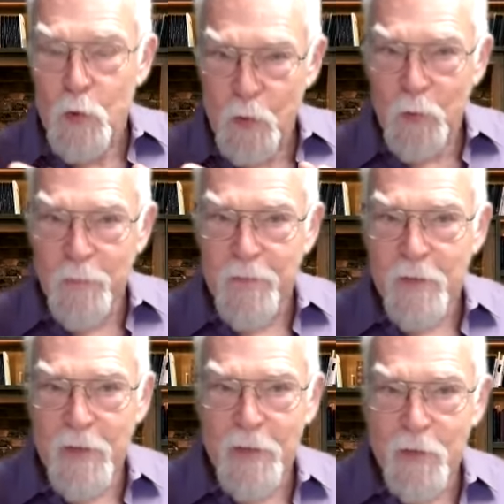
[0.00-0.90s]
two
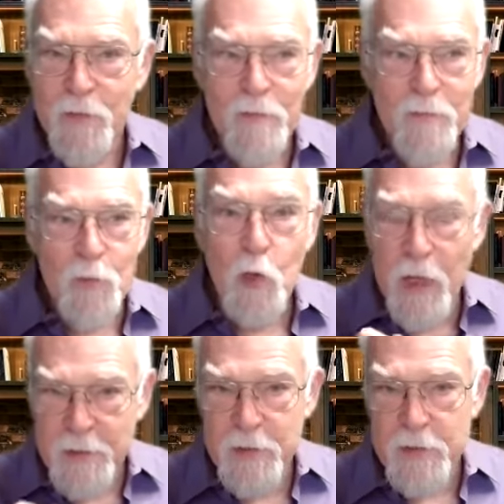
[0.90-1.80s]
in
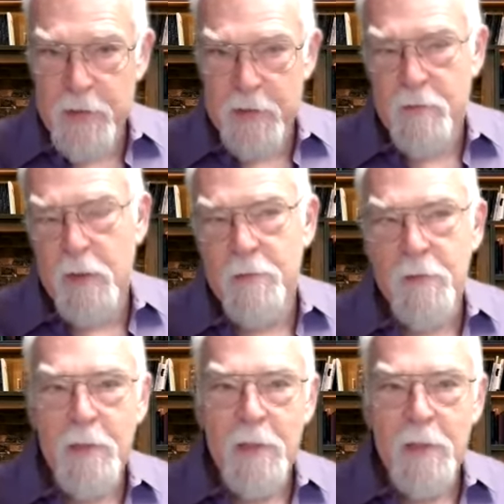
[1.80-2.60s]
consciousness, but